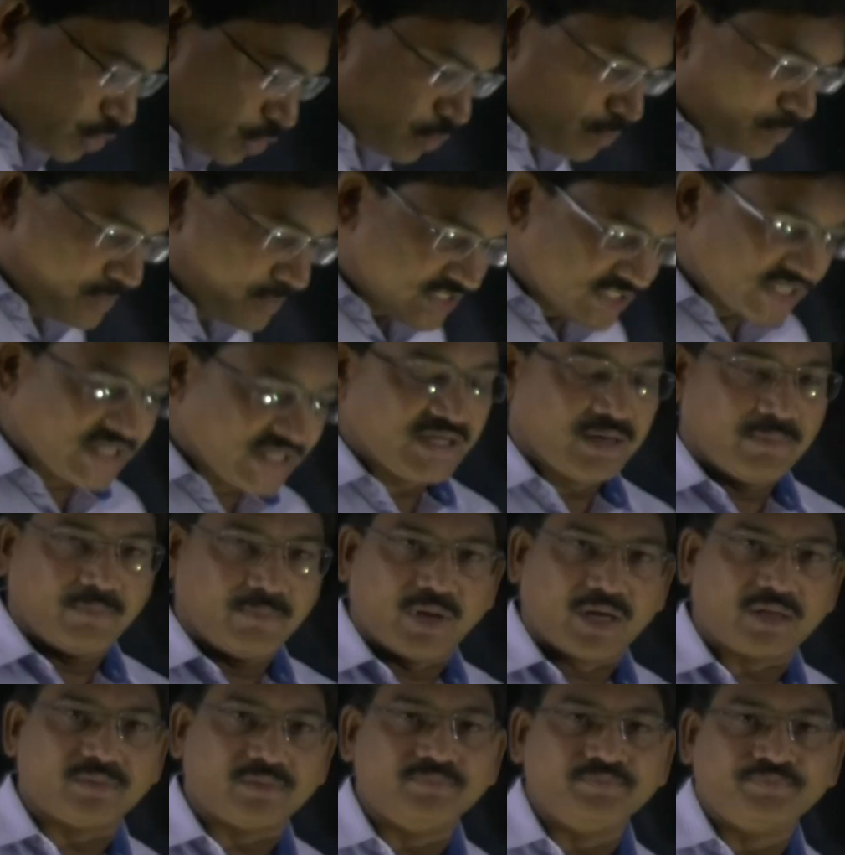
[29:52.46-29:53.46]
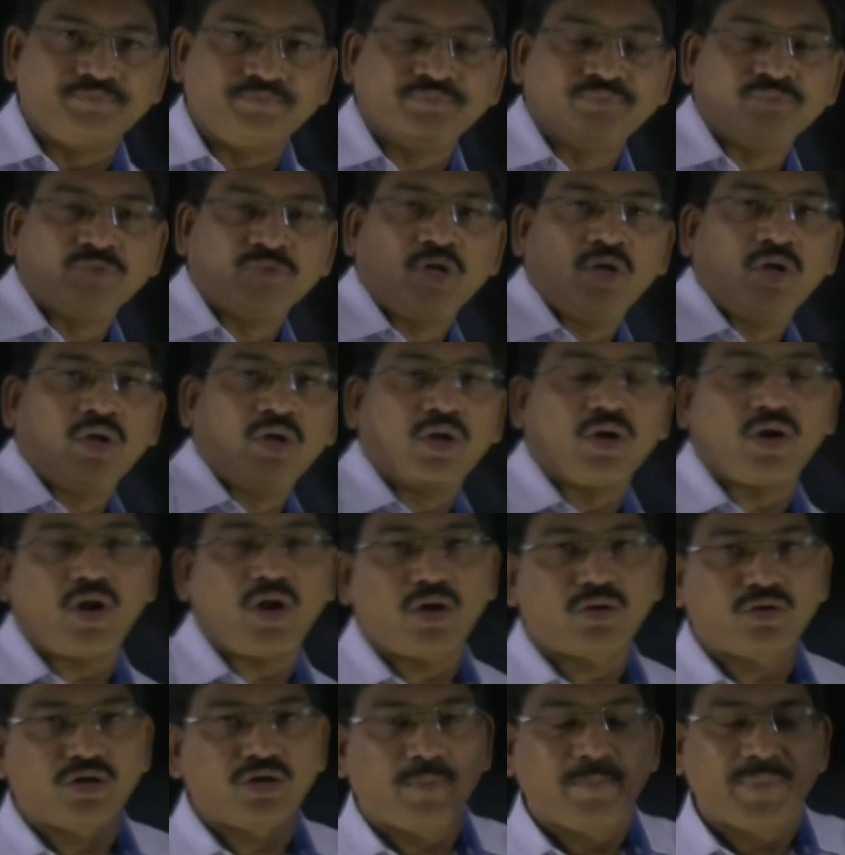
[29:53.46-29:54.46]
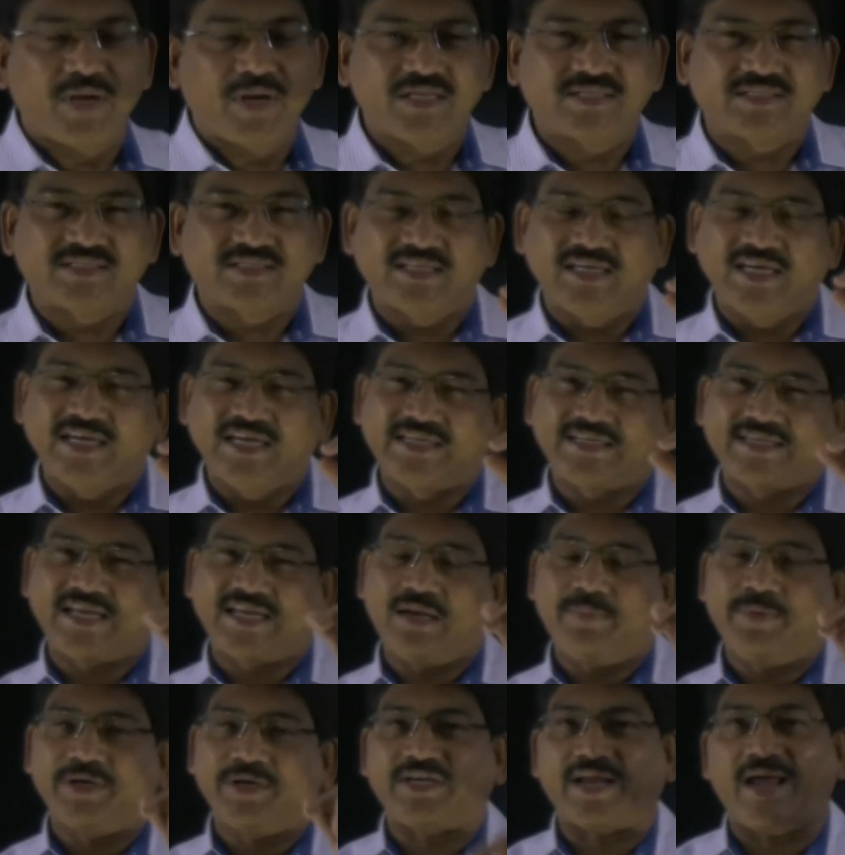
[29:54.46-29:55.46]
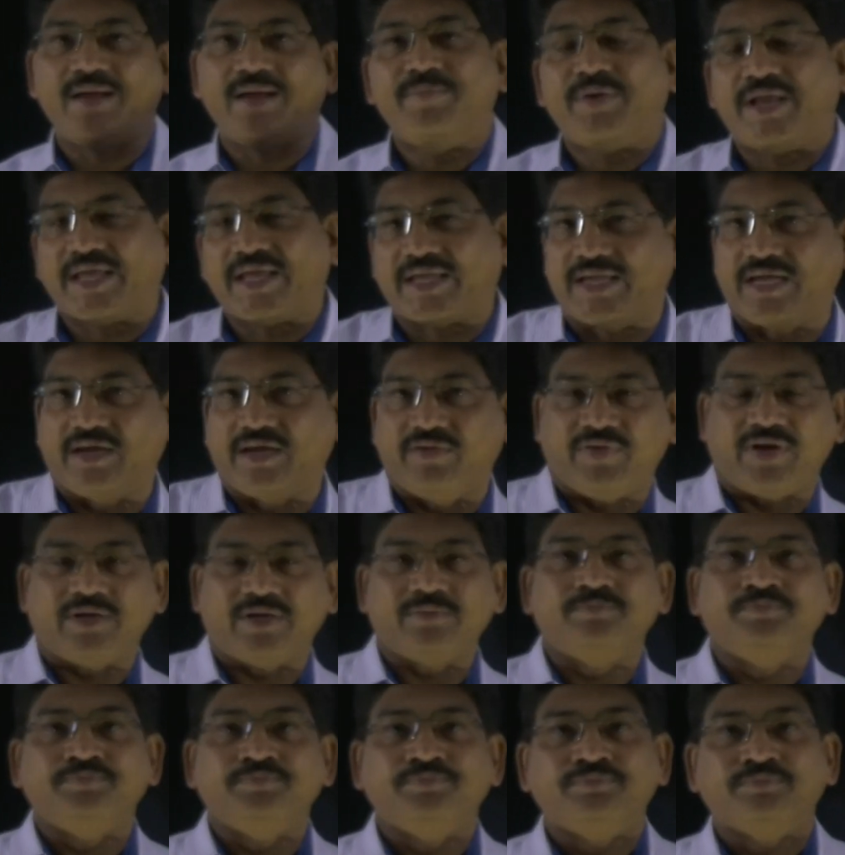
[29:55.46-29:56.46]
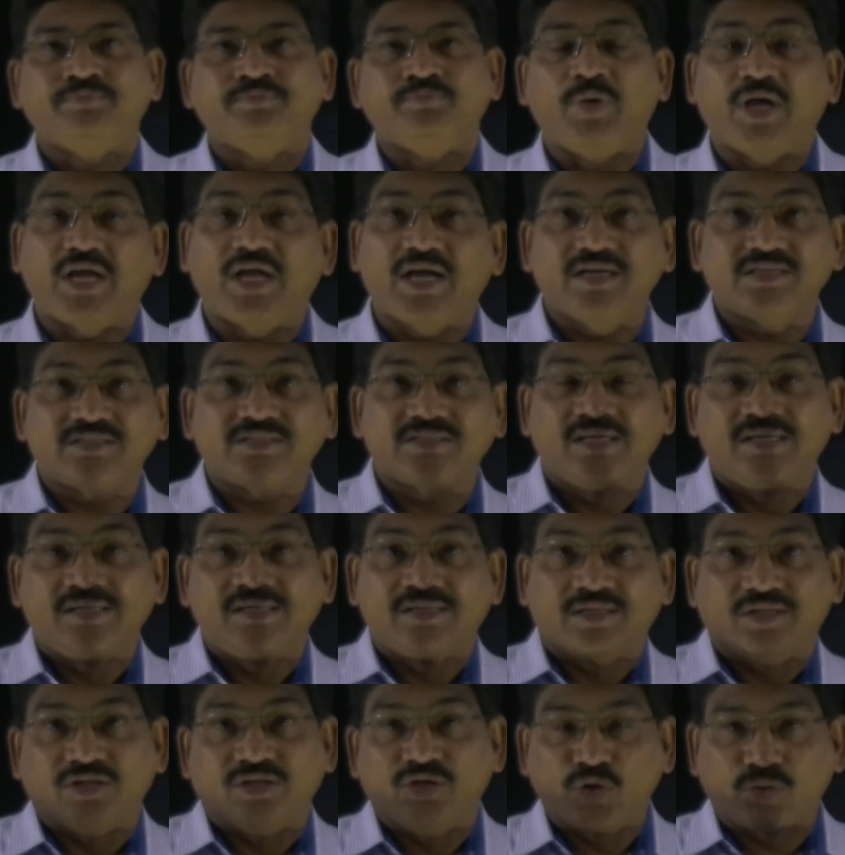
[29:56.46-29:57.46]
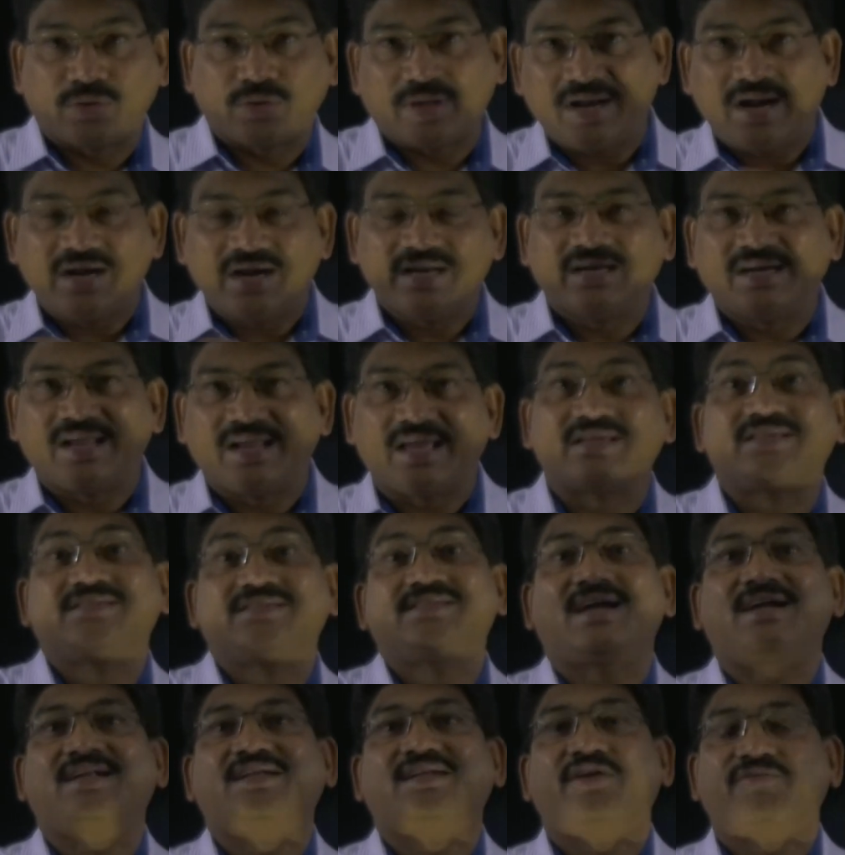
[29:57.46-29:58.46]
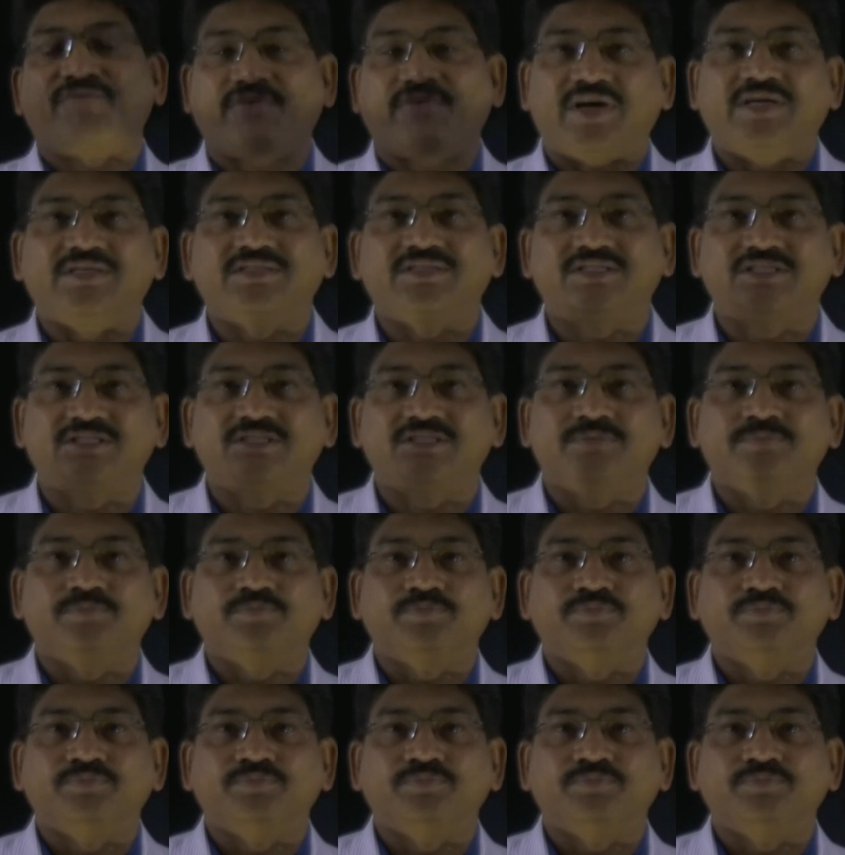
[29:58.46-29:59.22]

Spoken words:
to missing number. Wrong number is little bit time taking one, because you cannot get exact difference.